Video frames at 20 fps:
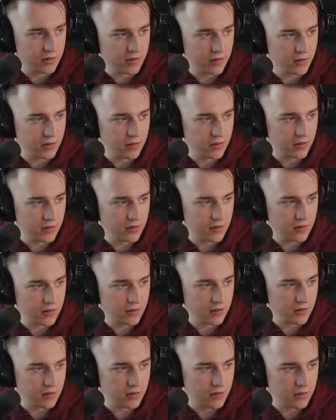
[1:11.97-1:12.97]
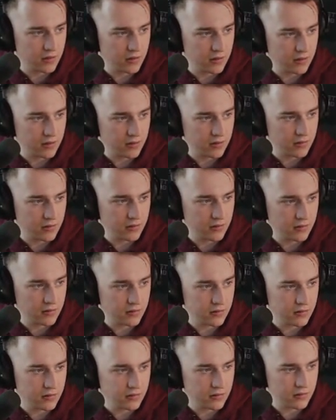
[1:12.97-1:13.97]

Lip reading: Nobody speaks.